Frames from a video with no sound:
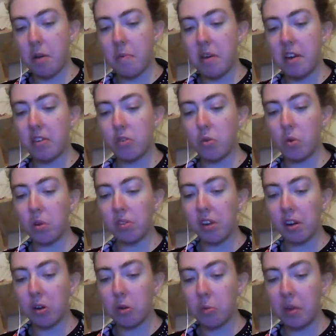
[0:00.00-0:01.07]
Crimea school
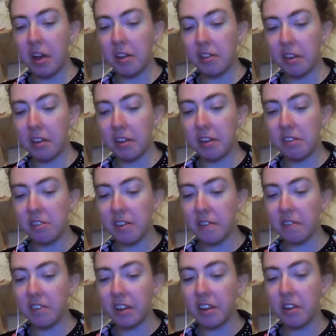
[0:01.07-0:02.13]
attack update, at least
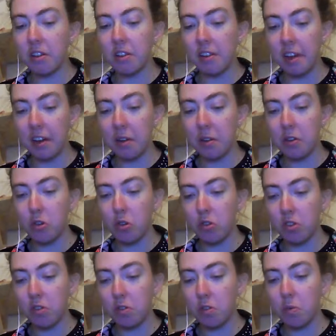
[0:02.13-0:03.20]
17 killed and
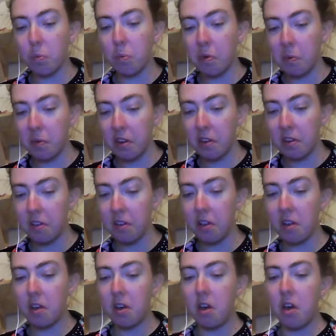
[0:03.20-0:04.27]
dozens wounded.
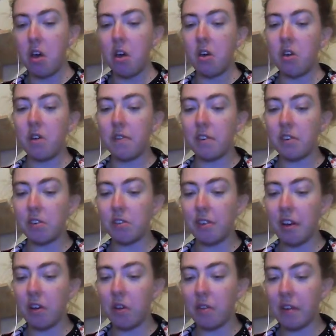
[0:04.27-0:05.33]

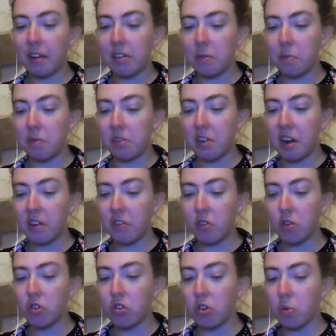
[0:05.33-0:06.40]
Officials say all victims died
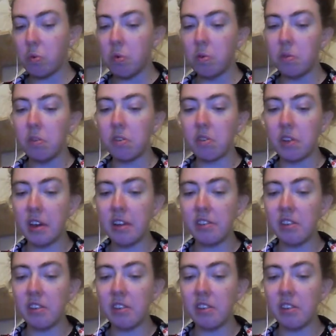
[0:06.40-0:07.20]
of gunshot wounds.